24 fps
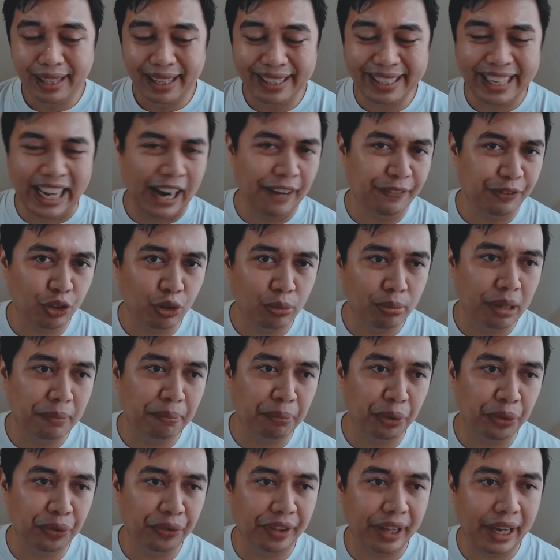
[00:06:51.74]
You have to
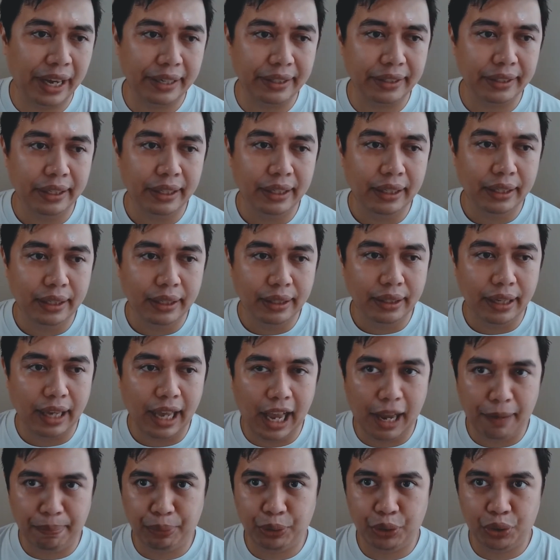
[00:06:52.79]
remember that
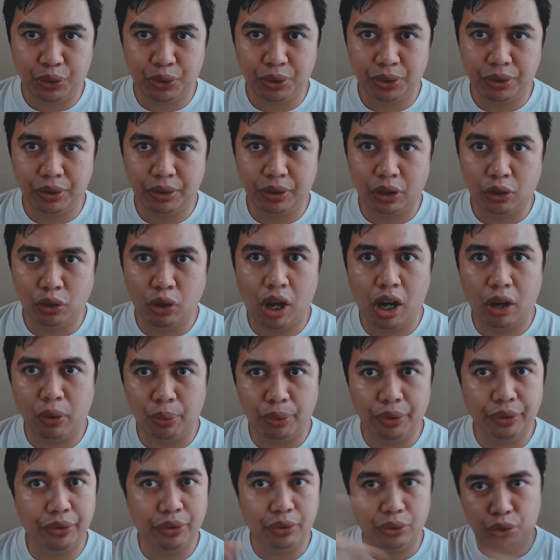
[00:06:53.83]
aperture along
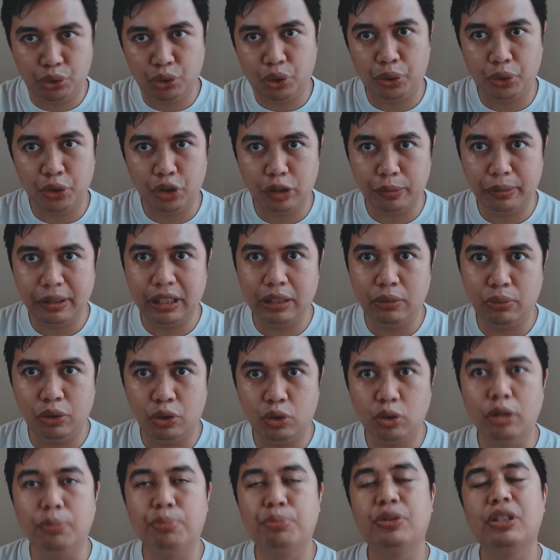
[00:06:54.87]
with shutter speed, which
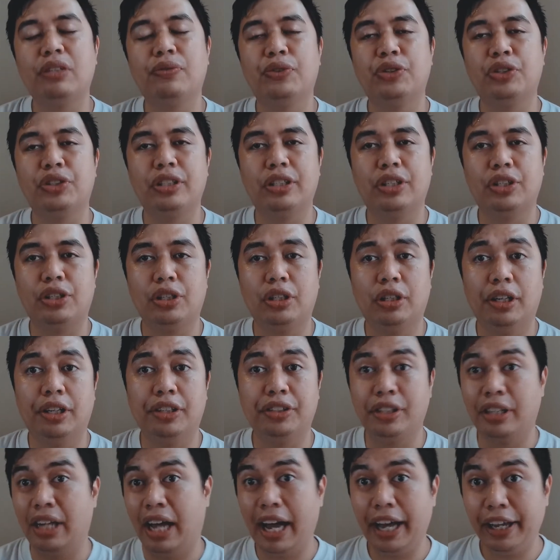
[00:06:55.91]
we previously discussed,
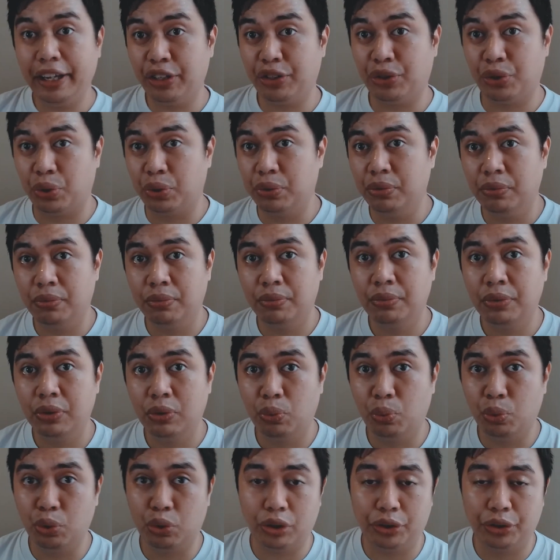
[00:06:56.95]
and ISO,
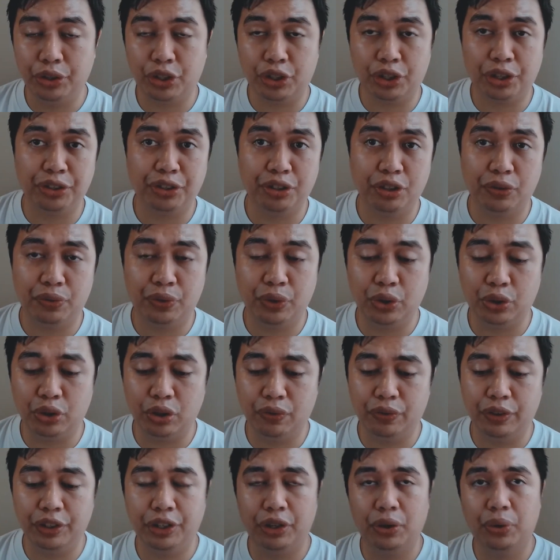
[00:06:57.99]
which we'll discuss in a future
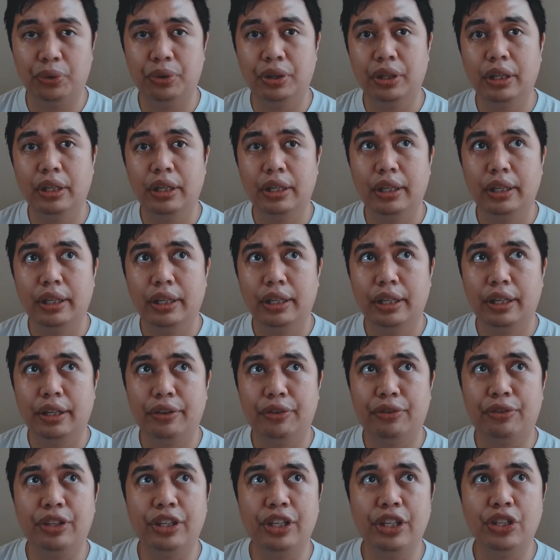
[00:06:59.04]
video,
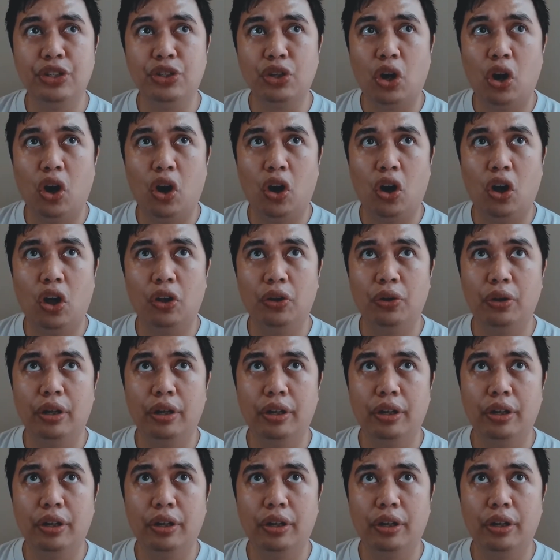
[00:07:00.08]
these all